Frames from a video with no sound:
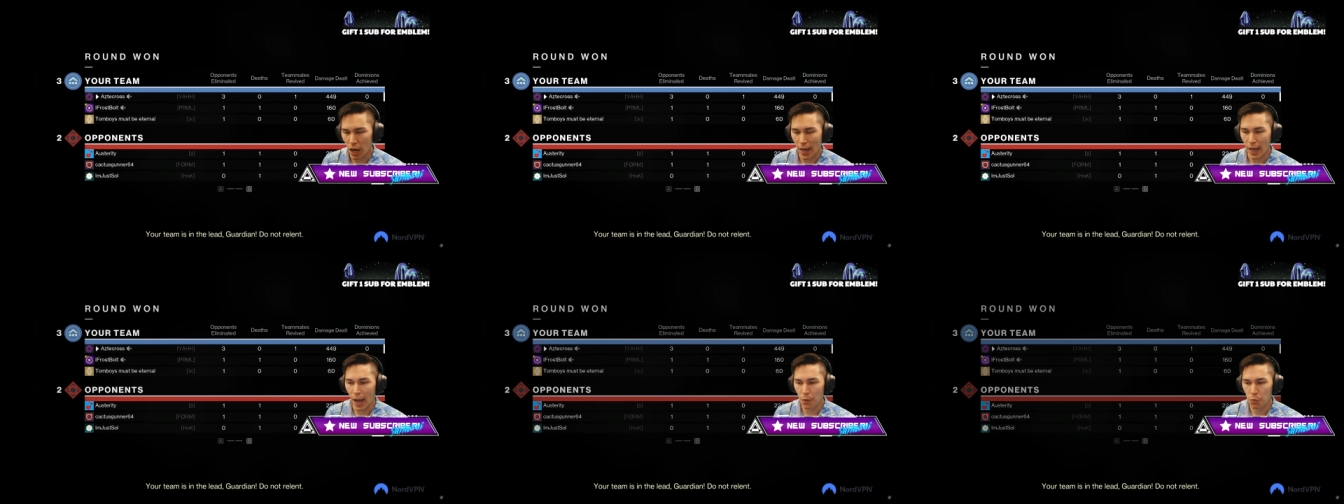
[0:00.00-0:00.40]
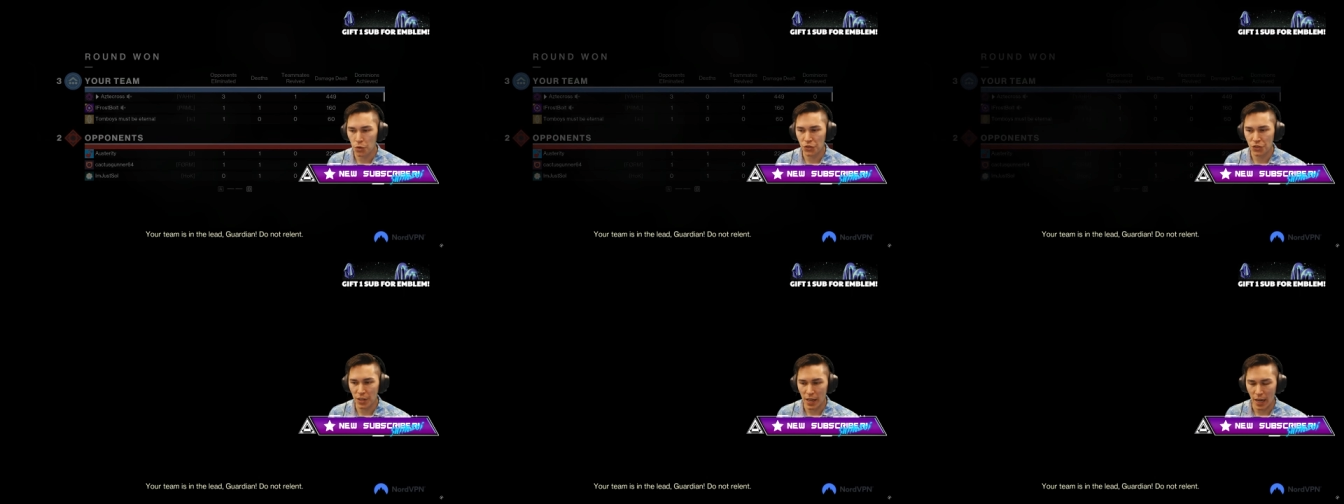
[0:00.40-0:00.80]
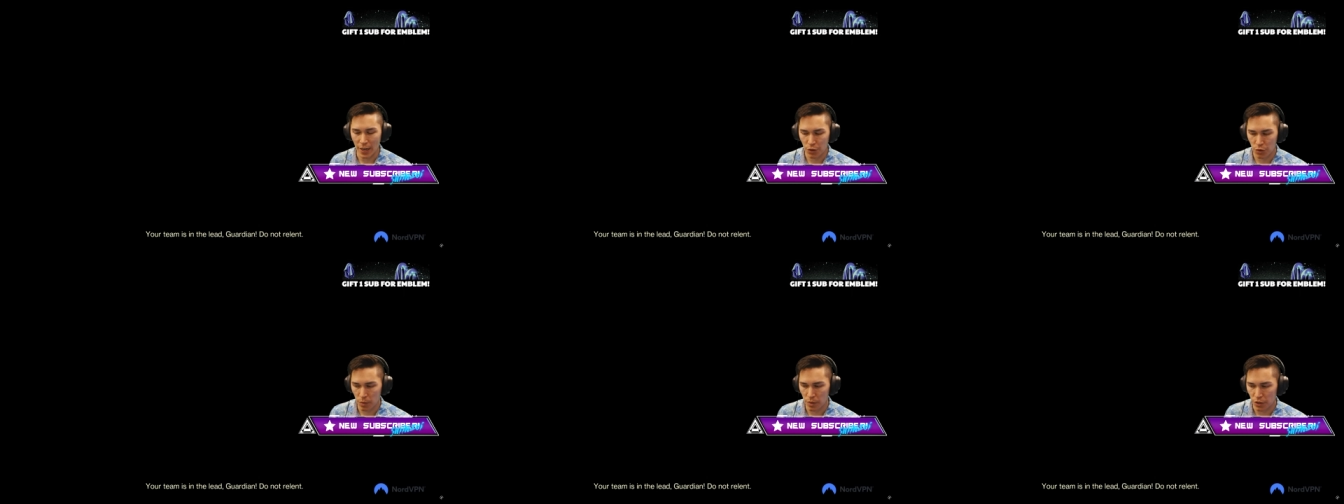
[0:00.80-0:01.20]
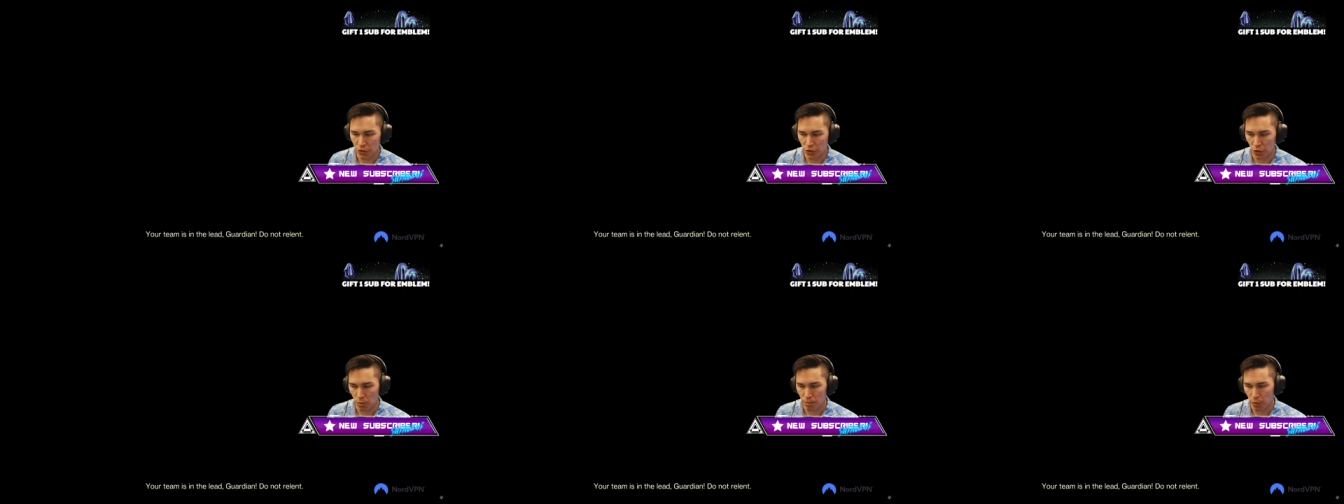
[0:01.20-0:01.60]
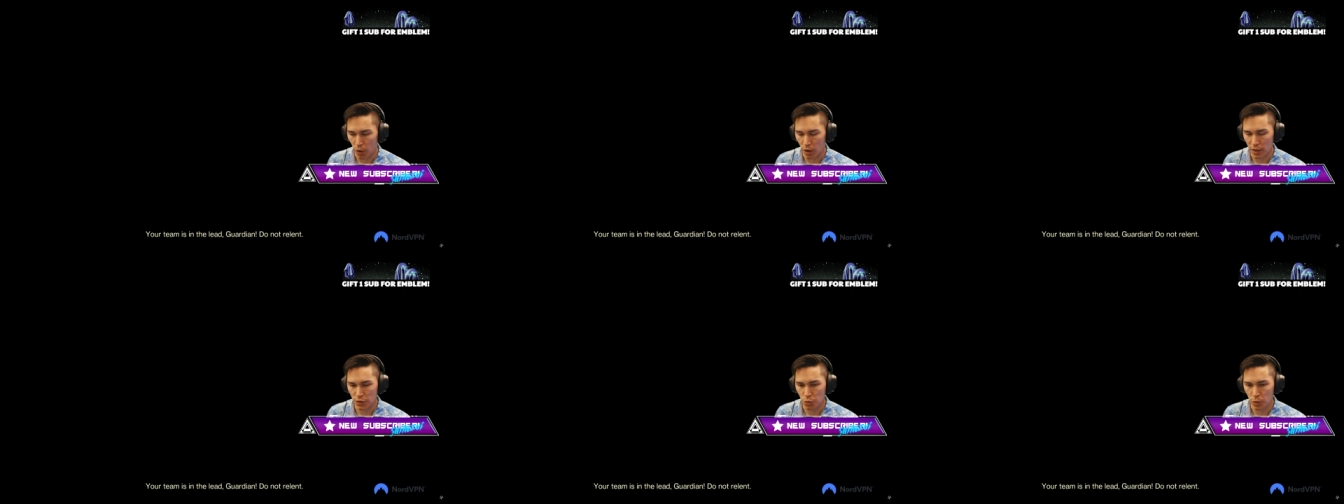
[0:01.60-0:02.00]
I, I will say I agree with the zoom
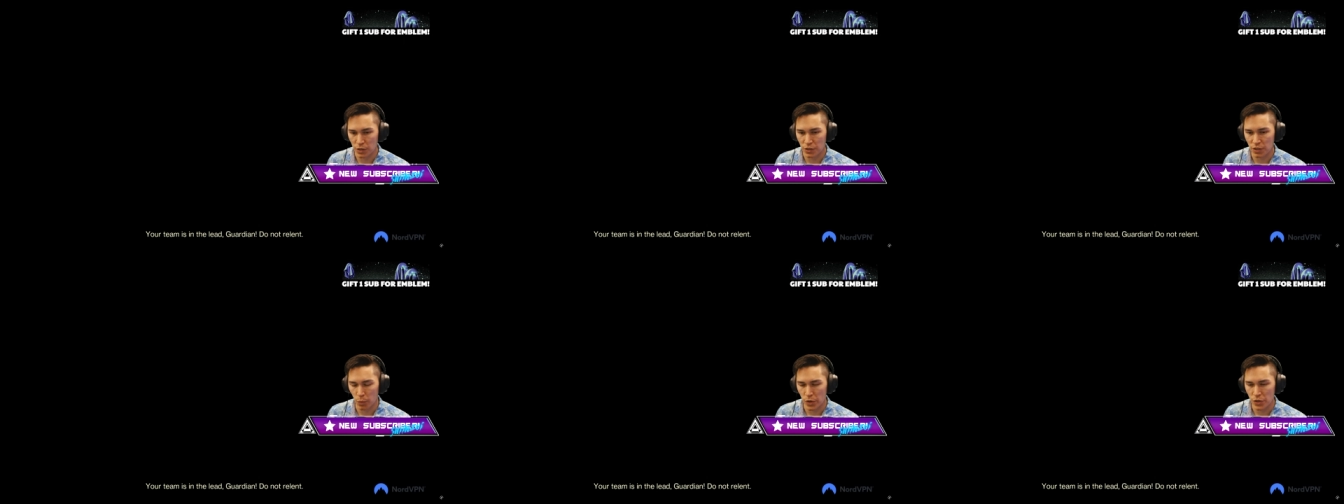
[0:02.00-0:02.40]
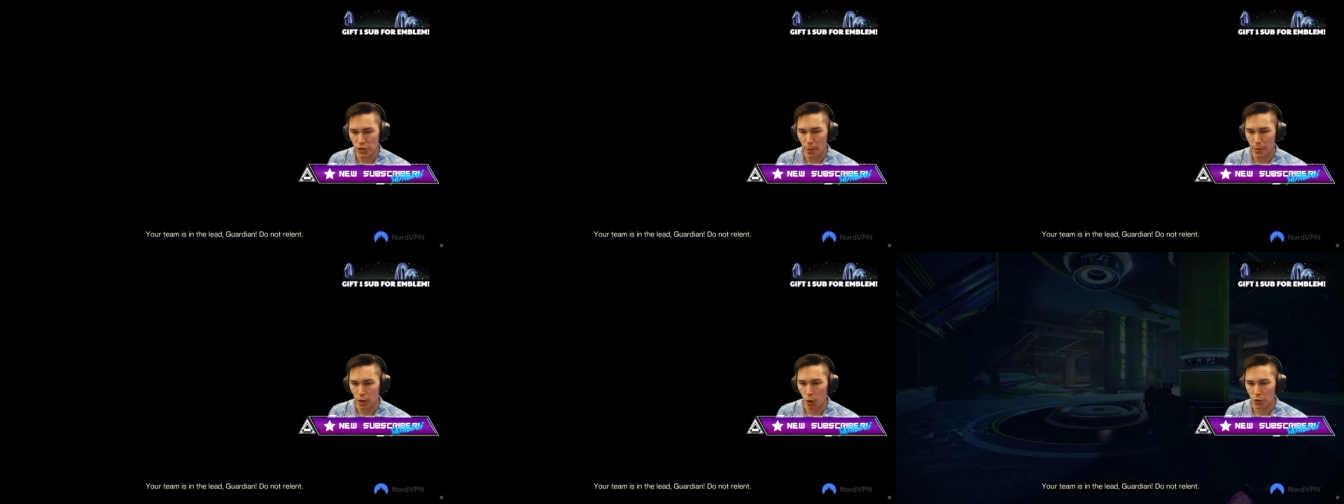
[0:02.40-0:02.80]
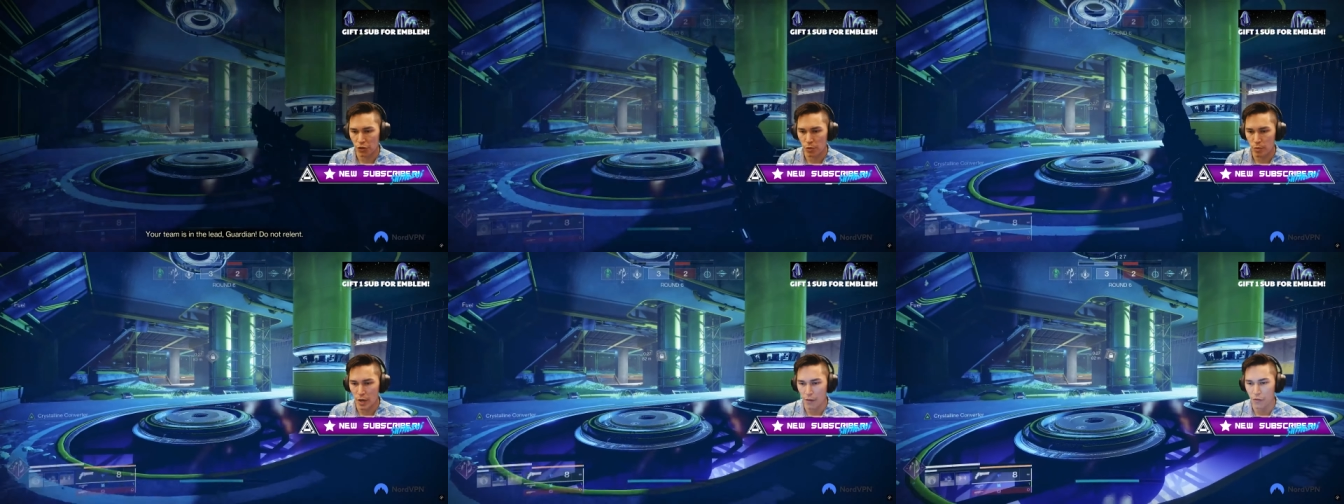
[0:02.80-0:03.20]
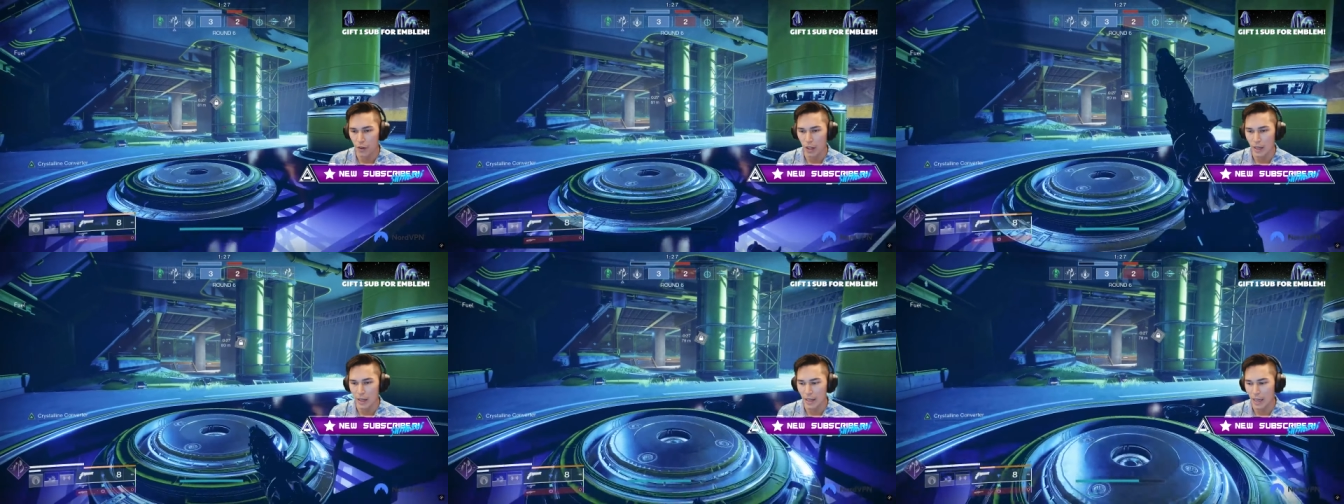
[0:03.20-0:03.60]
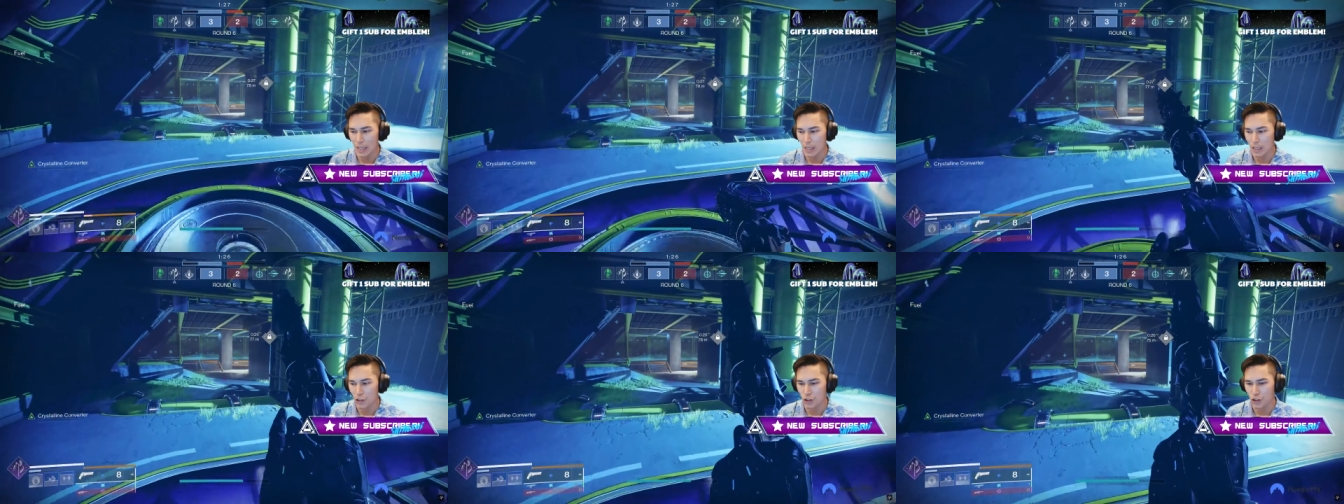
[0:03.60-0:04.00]
part because when someone's up close to me, I feel like I
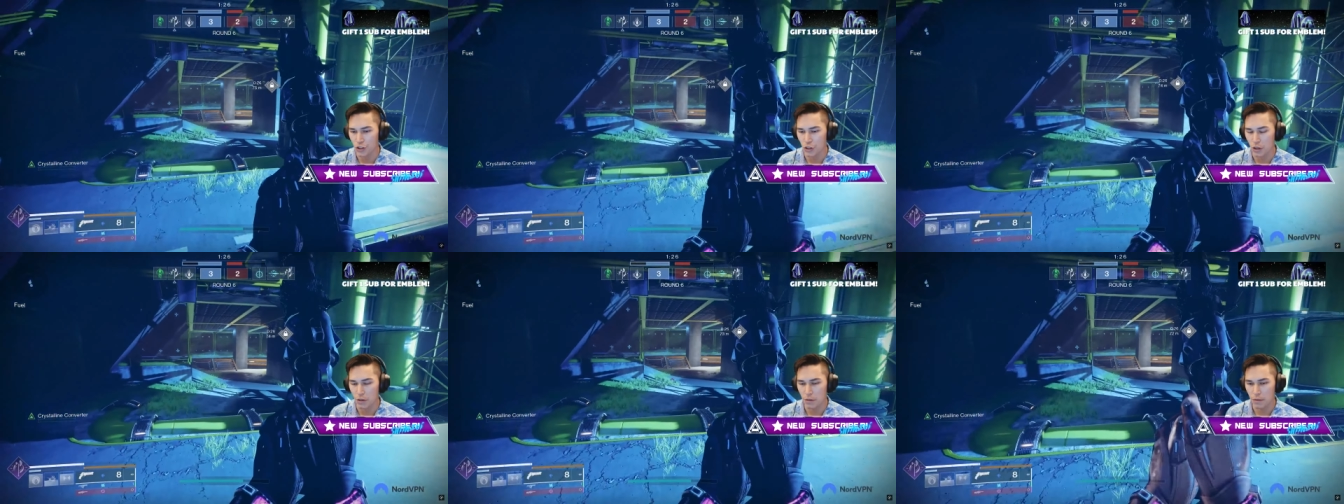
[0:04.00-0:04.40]
can't land shit.